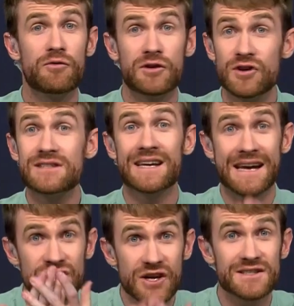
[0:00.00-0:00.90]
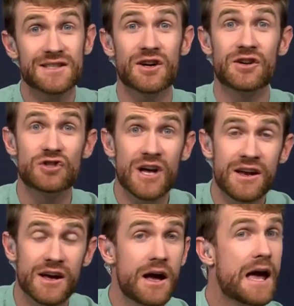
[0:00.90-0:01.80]
redressing injustice on
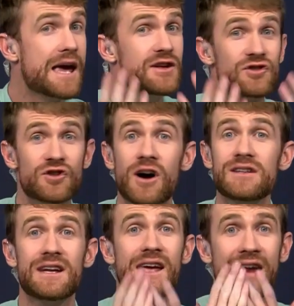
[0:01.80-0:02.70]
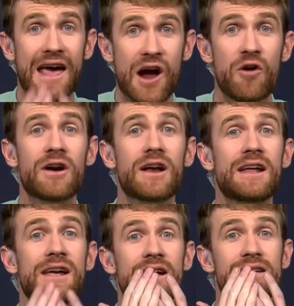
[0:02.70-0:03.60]
gender is not
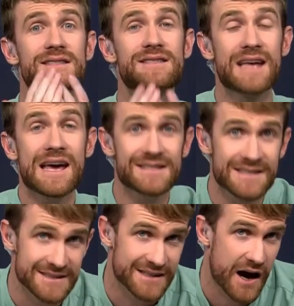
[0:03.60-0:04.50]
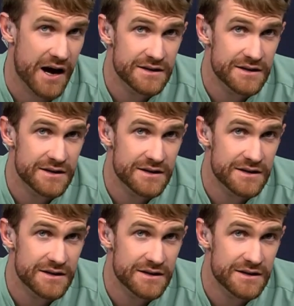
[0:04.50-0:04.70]
inherently sexist,